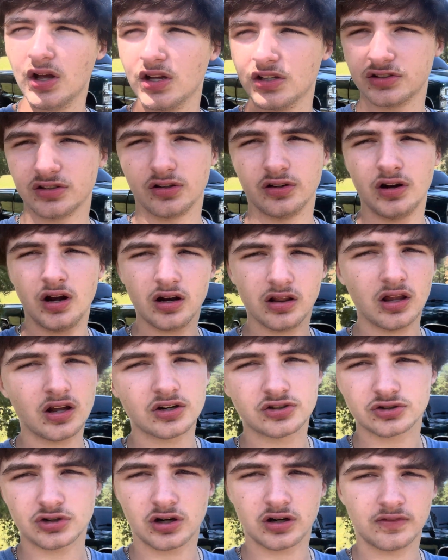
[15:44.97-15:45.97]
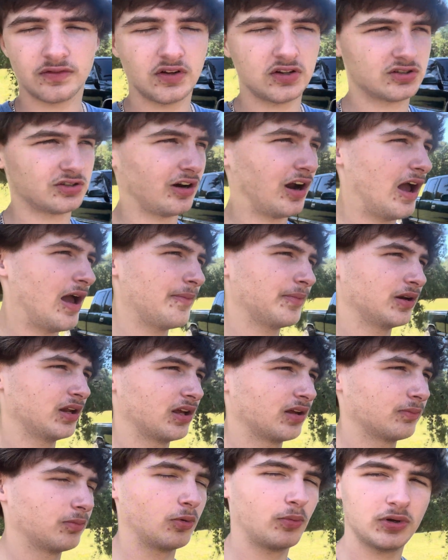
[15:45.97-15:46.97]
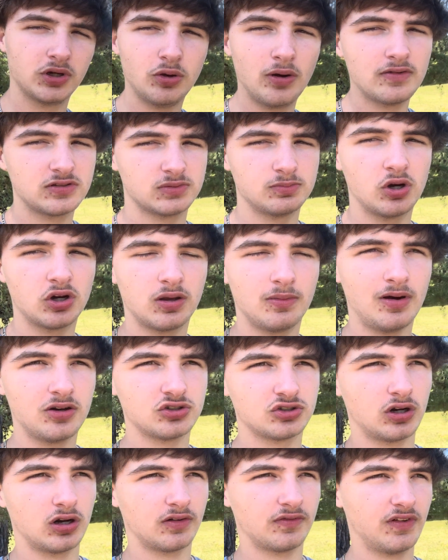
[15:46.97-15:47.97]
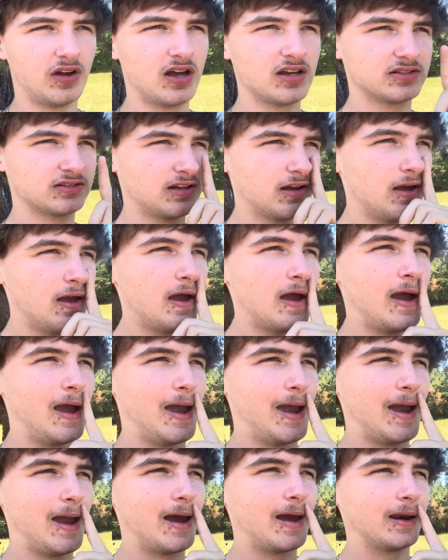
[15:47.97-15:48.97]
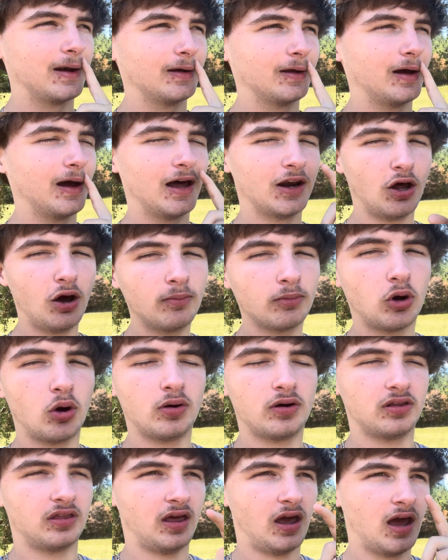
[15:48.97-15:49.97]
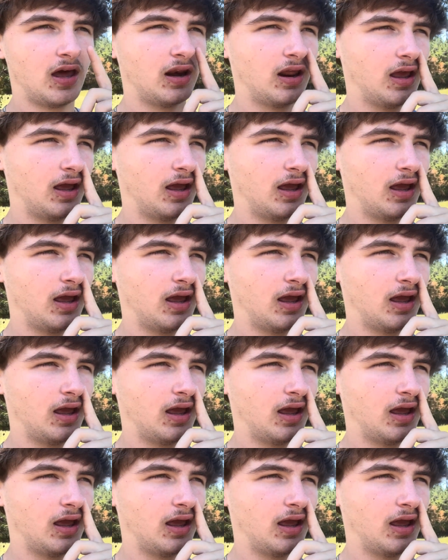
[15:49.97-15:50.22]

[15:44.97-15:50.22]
So not a lot of truck events are happening, but we do have Smoky Mountain Truck Fest, and I know I'm going to that.